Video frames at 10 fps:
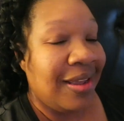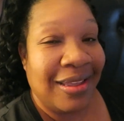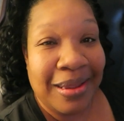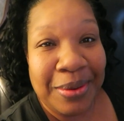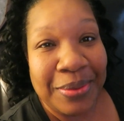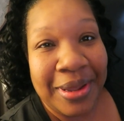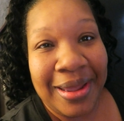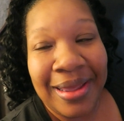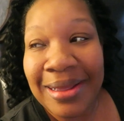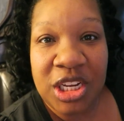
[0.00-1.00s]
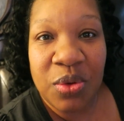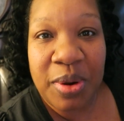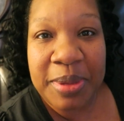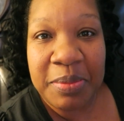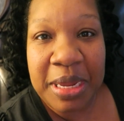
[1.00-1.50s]
Anyway, she
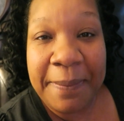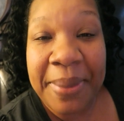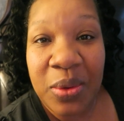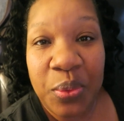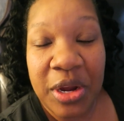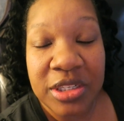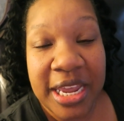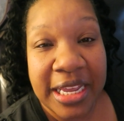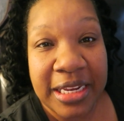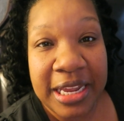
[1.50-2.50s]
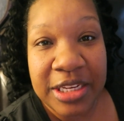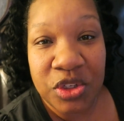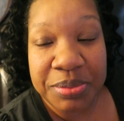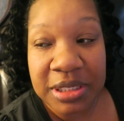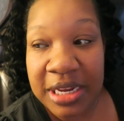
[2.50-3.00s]
interrupted me, but we are taking a day
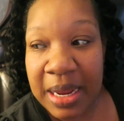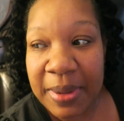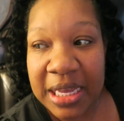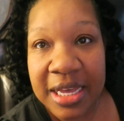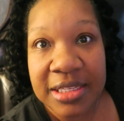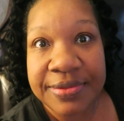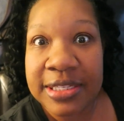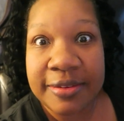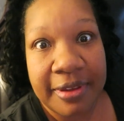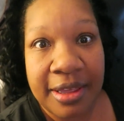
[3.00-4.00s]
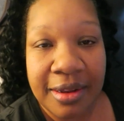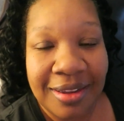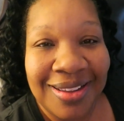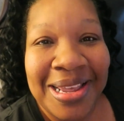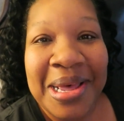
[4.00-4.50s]
trip today because of
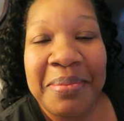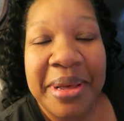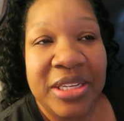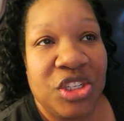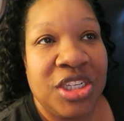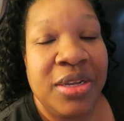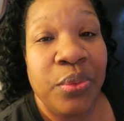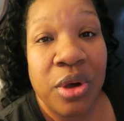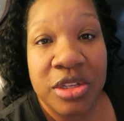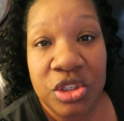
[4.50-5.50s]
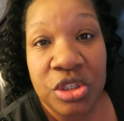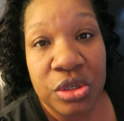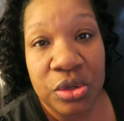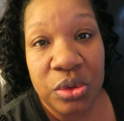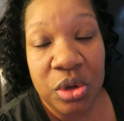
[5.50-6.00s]
Savannah, but she wants
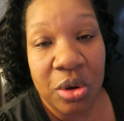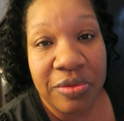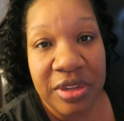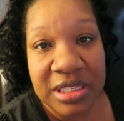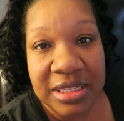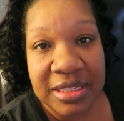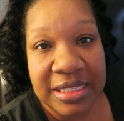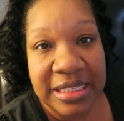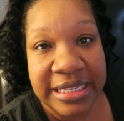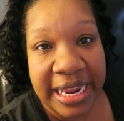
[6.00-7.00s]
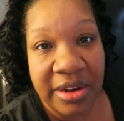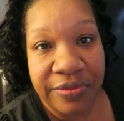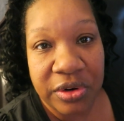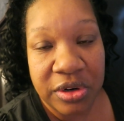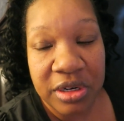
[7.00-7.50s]
to go visit
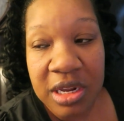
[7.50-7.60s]
Stanford.